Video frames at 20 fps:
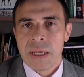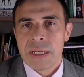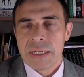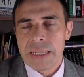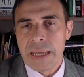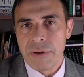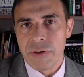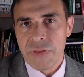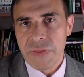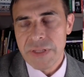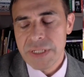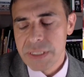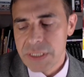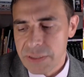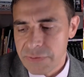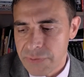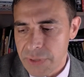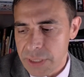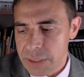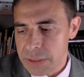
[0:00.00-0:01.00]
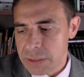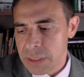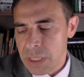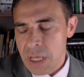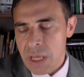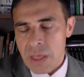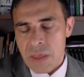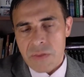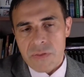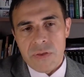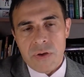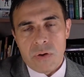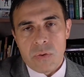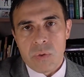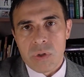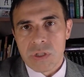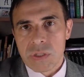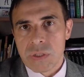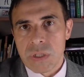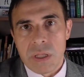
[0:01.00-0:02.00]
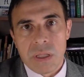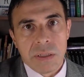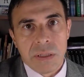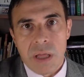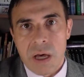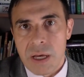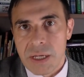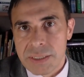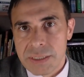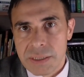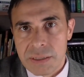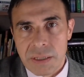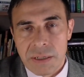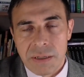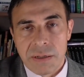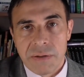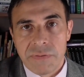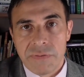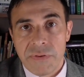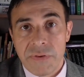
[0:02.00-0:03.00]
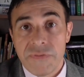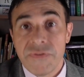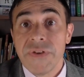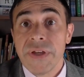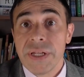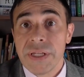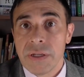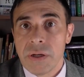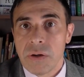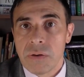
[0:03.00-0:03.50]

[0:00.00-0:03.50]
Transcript: Now in this event, there was a lot of video,